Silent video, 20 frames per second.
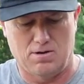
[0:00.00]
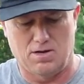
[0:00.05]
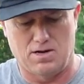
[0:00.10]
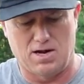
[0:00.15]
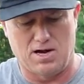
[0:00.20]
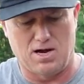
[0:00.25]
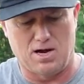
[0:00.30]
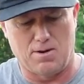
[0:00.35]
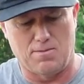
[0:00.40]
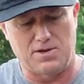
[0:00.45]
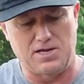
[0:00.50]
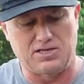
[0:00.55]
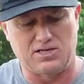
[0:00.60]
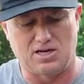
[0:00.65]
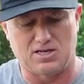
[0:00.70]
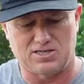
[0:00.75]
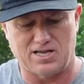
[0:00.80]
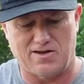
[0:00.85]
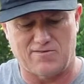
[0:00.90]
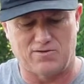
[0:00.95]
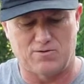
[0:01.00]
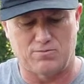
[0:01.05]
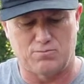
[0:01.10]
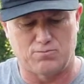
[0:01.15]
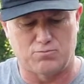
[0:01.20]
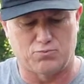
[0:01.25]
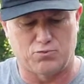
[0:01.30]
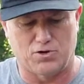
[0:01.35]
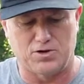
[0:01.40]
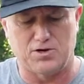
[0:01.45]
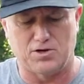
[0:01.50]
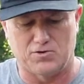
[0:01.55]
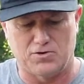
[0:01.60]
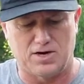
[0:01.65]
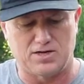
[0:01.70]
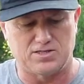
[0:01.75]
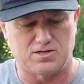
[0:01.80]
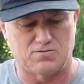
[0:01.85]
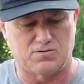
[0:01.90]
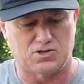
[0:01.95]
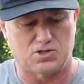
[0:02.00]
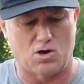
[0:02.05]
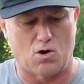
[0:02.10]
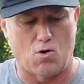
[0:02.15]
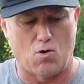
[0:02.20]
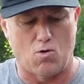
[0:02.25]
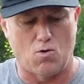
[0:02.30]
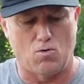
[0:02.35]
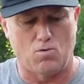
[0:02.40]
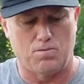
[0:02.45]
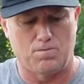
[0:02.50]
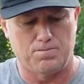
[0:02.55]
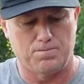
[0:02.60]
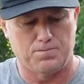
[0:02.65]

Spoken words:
It does have a pretty aggressive sole,